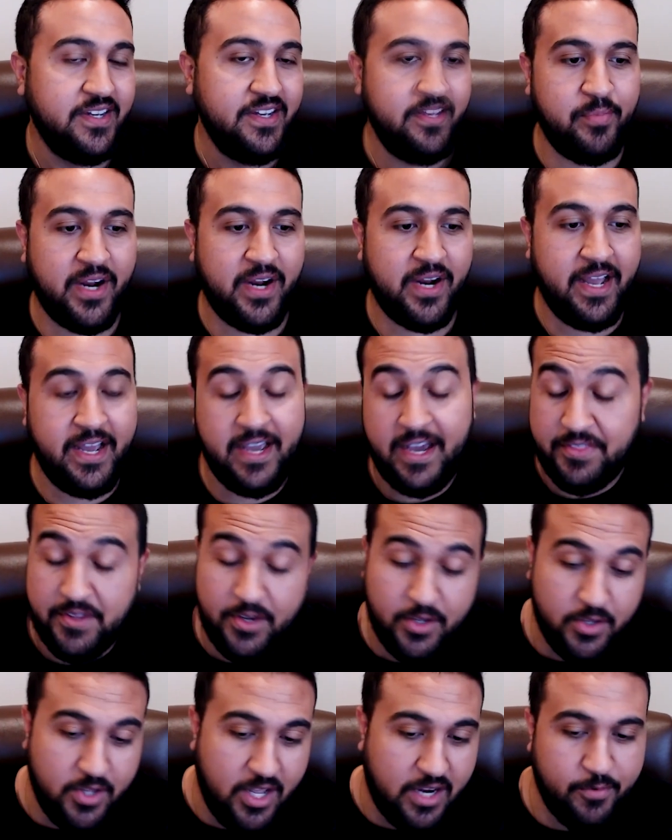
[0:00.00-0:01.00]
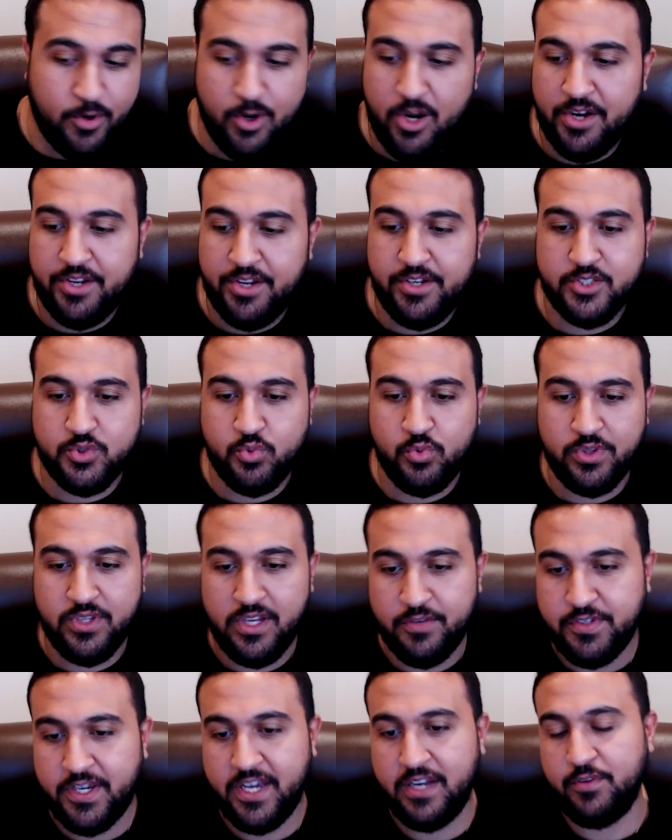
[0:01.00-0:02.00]
But I think a lot of our audience would
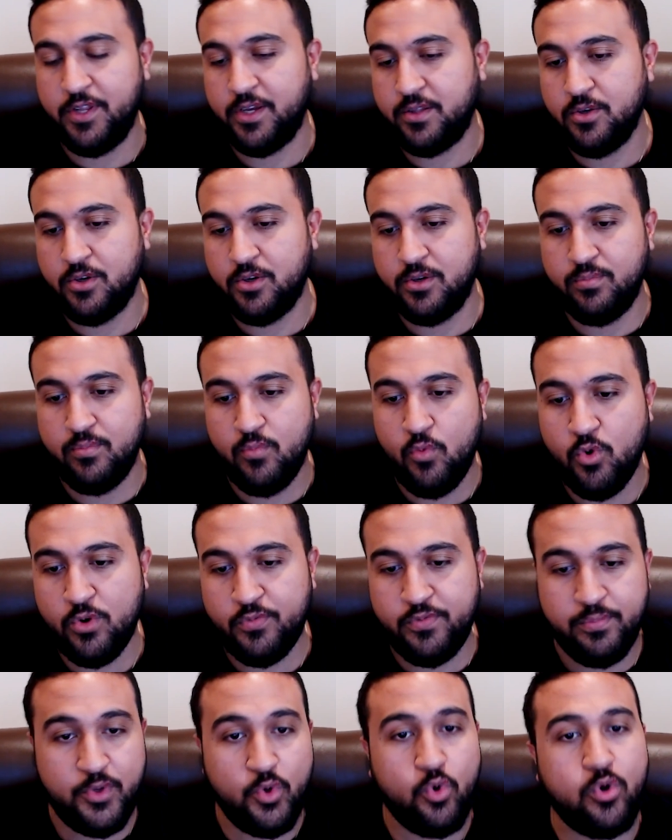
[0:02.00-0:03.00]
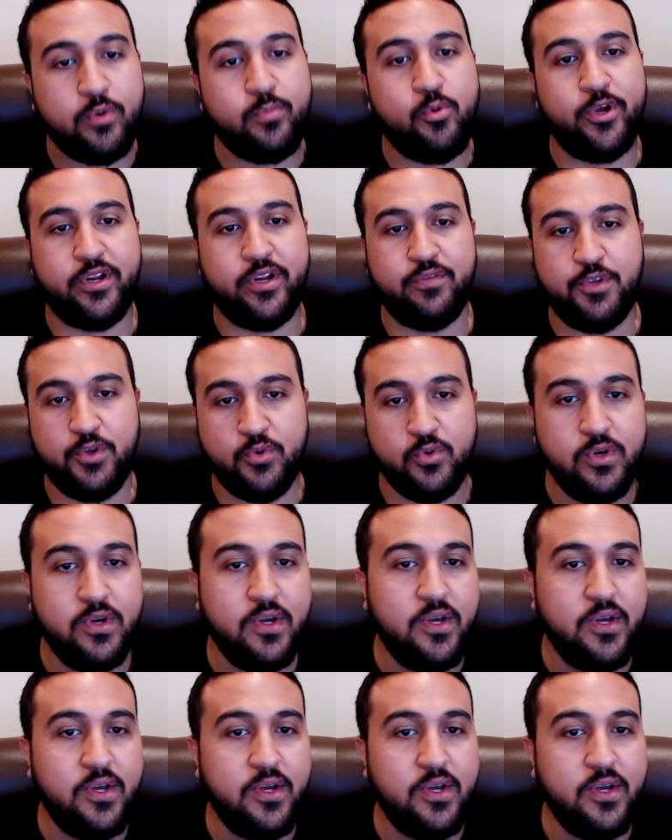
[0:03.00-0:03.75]
love to kind of learn more from your point of view.